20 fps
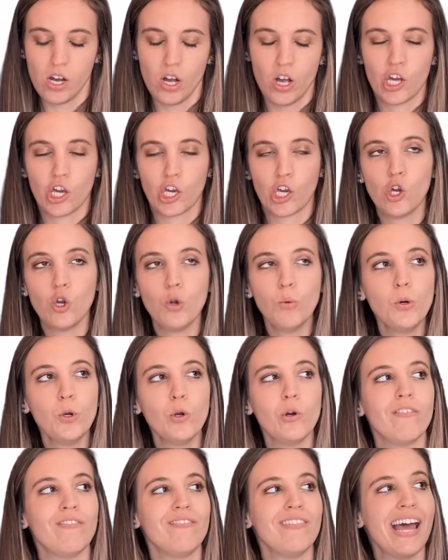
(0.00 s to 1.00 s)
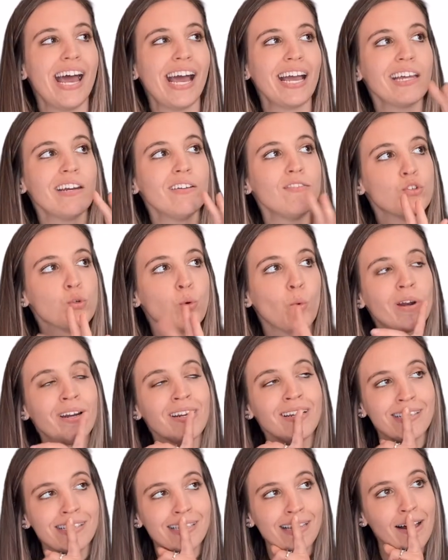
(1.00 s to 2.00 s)
Cube root of negative
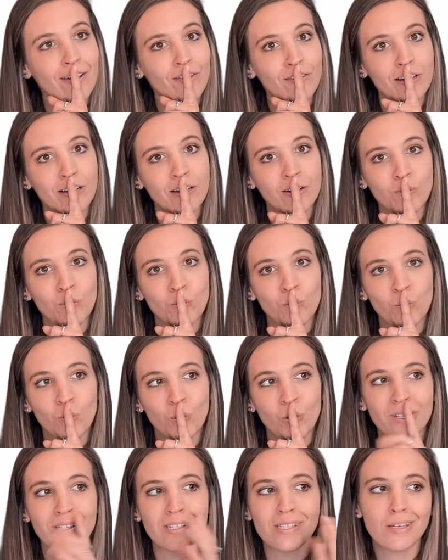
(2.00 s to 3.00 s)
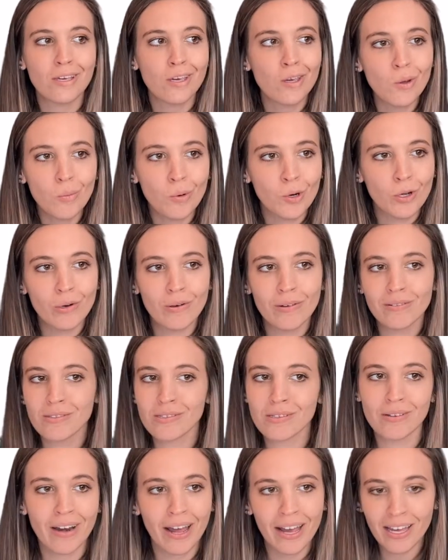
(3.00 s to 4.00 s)
27. Well, it's a cube root,
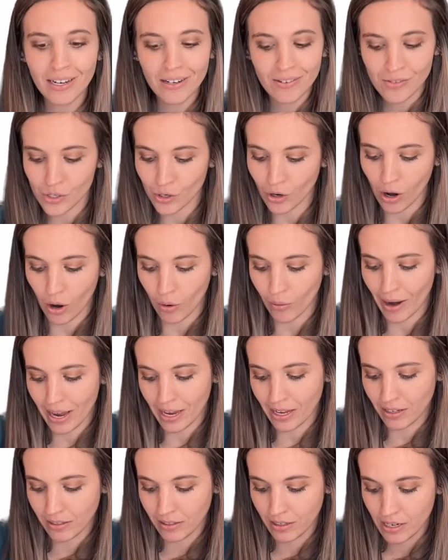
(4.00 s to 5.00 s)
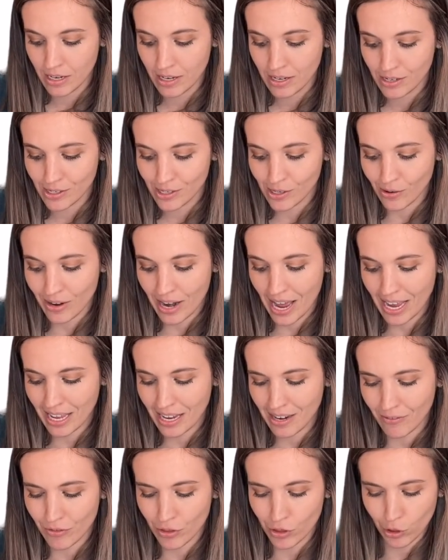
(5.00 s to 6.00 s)
so negatives are all right. So
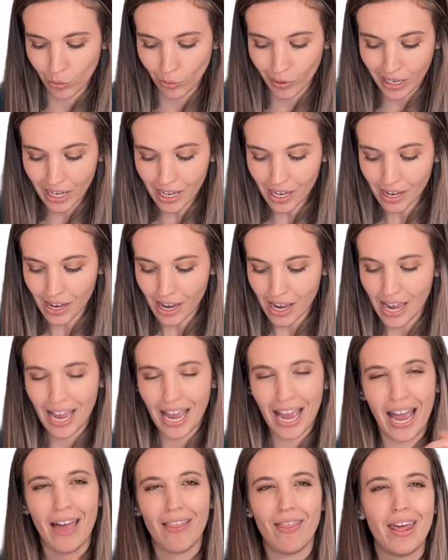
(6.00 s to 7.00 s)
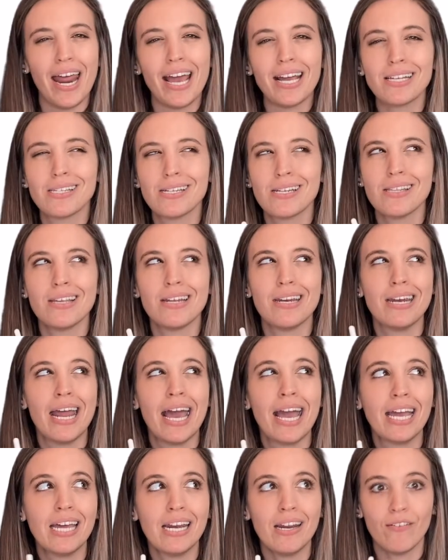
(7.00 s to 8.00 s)
negative 3, and then x to the
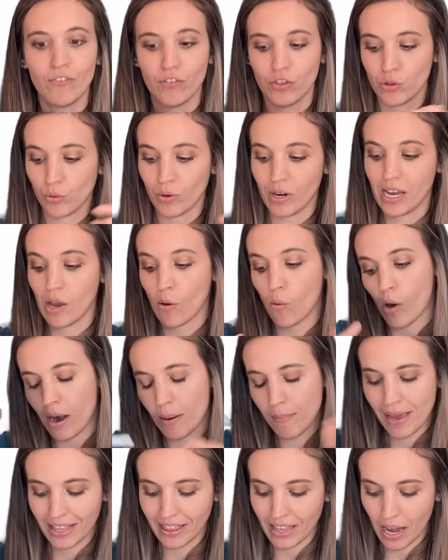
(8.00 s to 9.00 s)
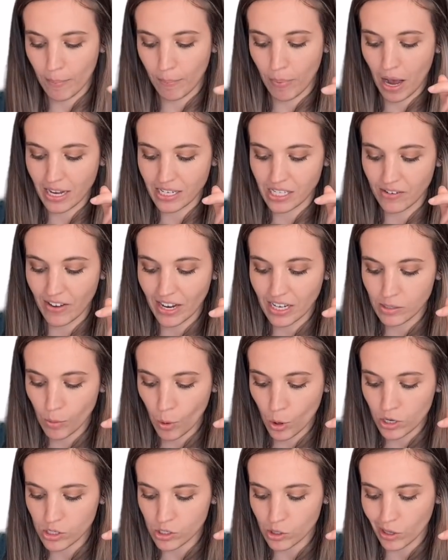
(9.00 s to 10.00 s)
negative 3. I want to make that a positive
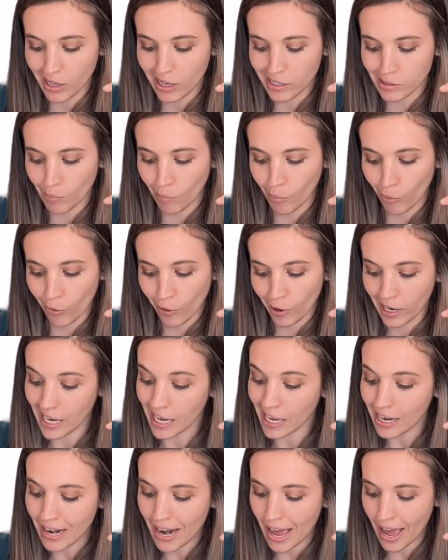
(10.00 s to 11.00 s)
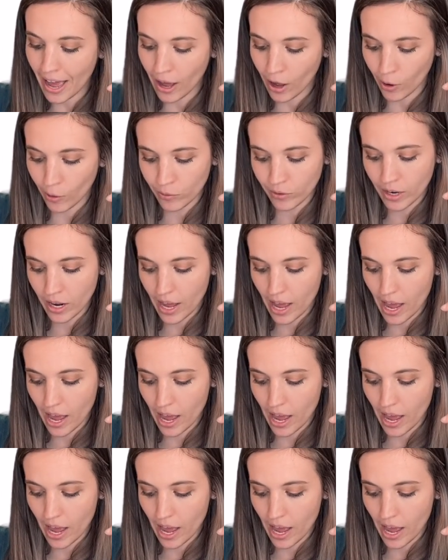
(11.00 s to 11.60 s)
exponent, so let's bring it down